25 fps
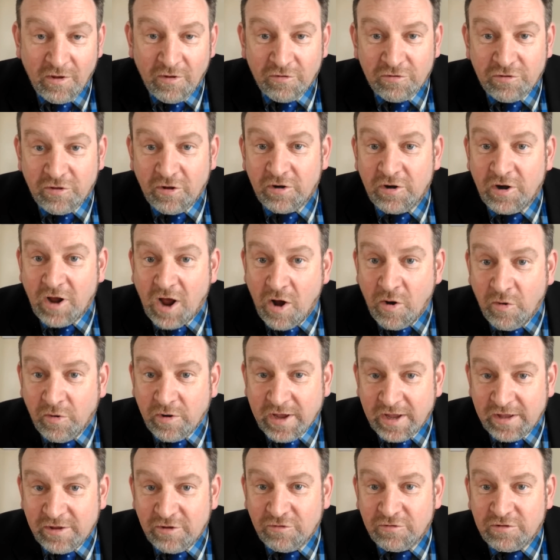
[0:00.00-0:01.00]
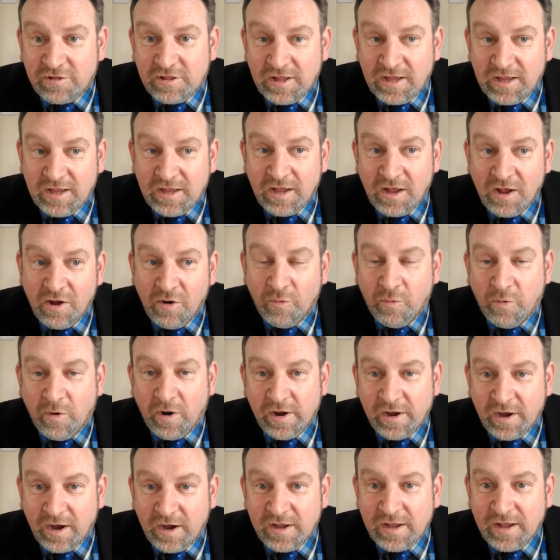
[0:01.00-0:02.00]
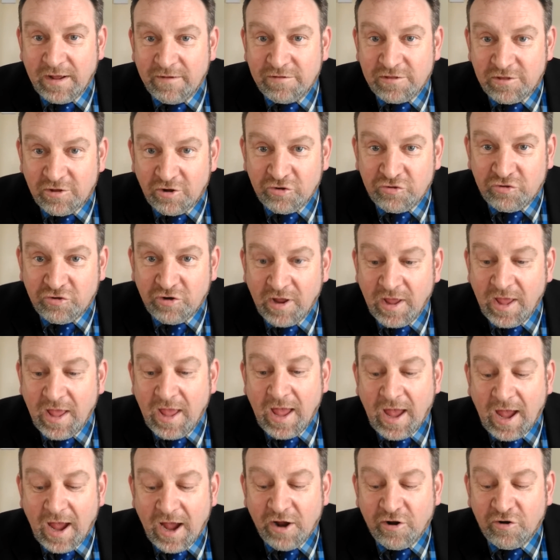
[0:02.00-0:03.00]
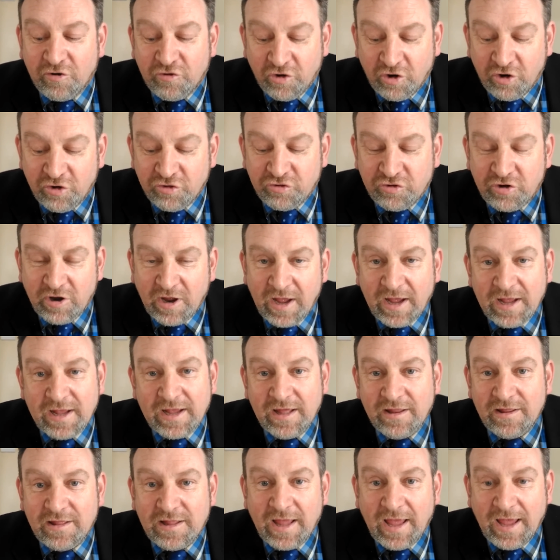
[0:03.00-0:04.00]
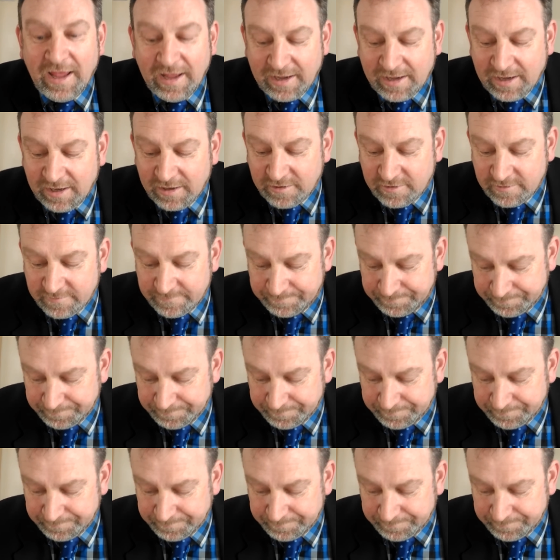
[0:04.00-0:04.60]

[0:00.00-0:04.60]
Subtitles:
So now can you see why I have such a grudge against Egghead?